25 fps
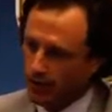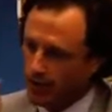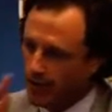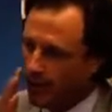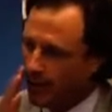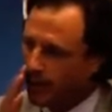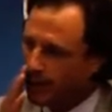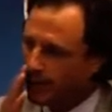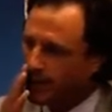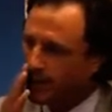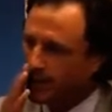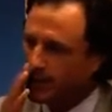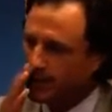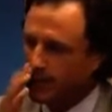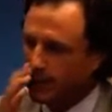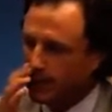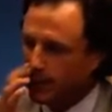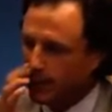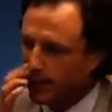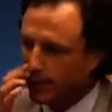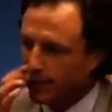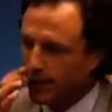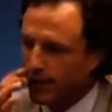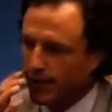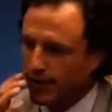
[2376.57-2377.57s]
type of
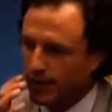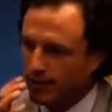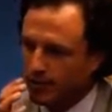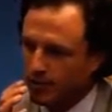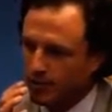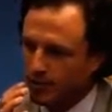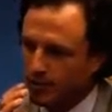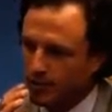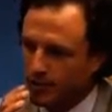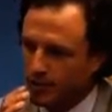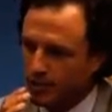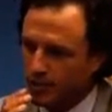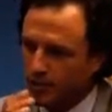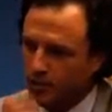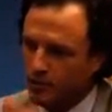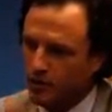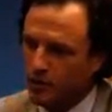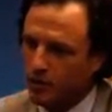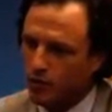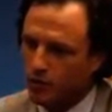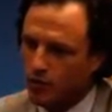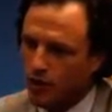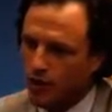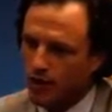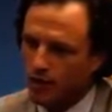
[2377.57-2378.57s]
testicular cancer it is. There
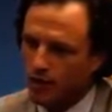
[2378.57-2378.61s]
are right